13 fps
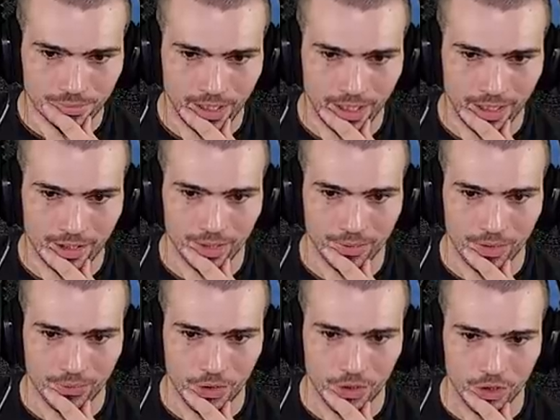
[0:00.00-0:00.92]
Can't tell if his
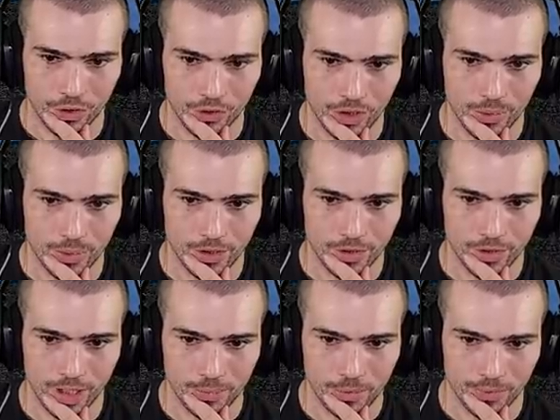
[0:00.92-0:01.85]
foot's under you and on your
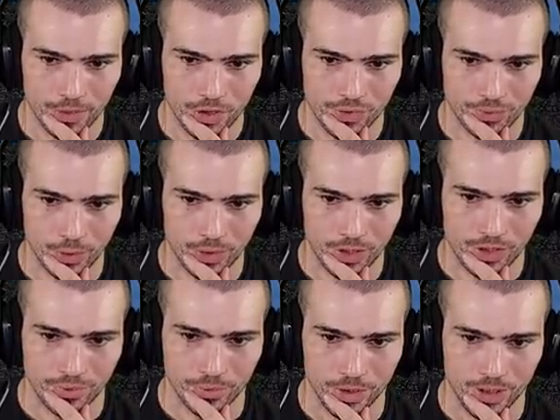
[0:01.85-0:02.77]
hip or if it's just full, it's
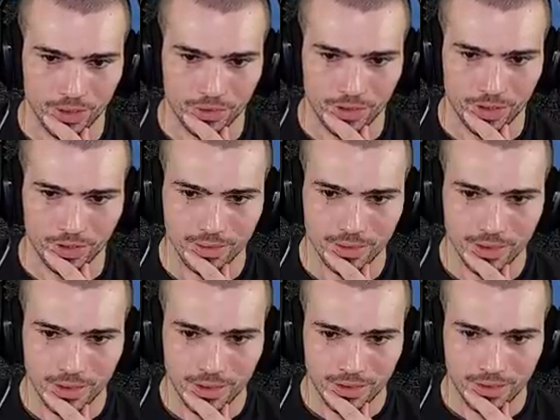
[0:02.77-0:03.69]
in front of you still.
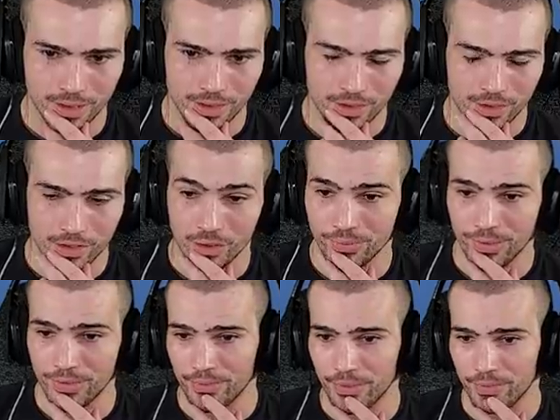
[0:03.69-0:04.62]
No, so there's no
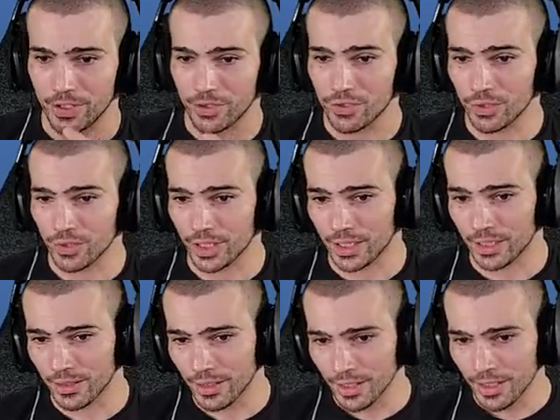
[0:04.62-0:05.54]
50-50. You're still
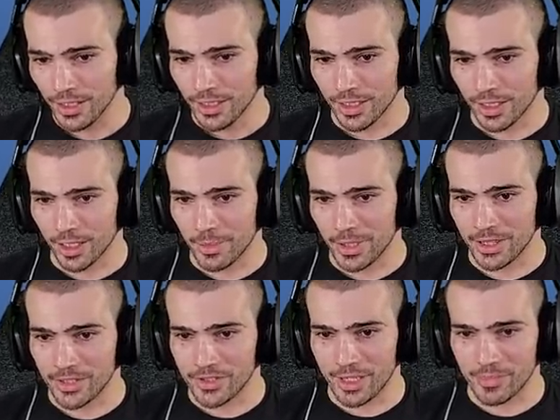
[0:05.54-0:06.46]
good. Um, but at
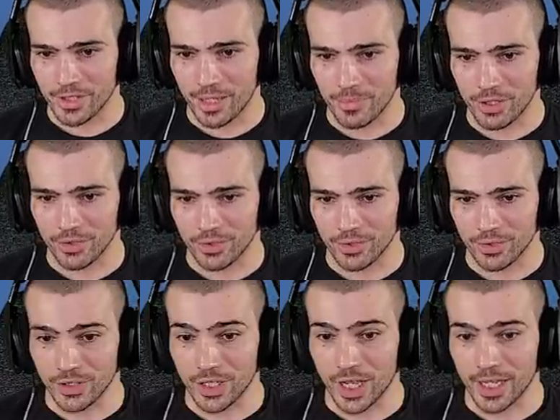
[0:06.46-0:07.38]
the same time, you're
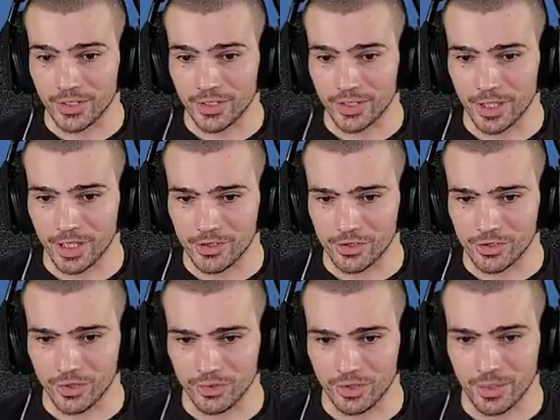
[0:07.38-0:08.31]
not good because you're
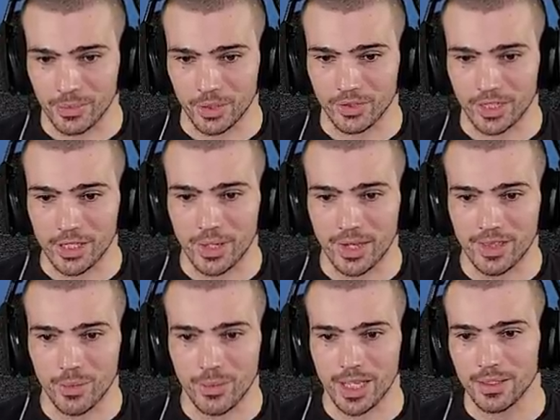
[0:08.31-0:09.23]
still... There we go. Now you have
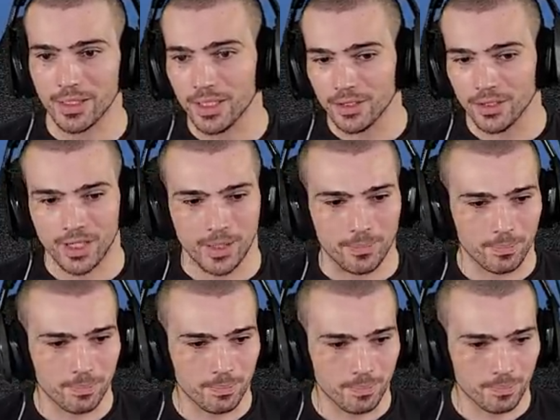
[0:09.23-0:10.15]
that away. Okay,
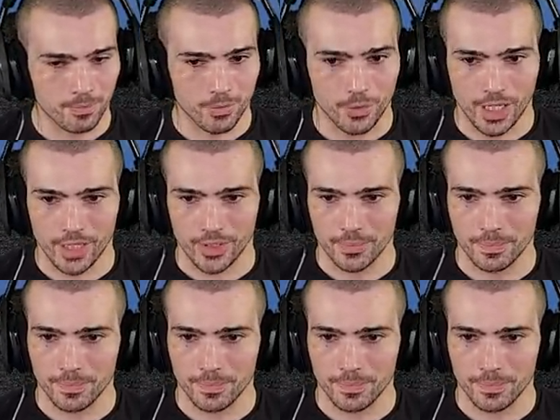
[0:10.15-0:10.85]
right here.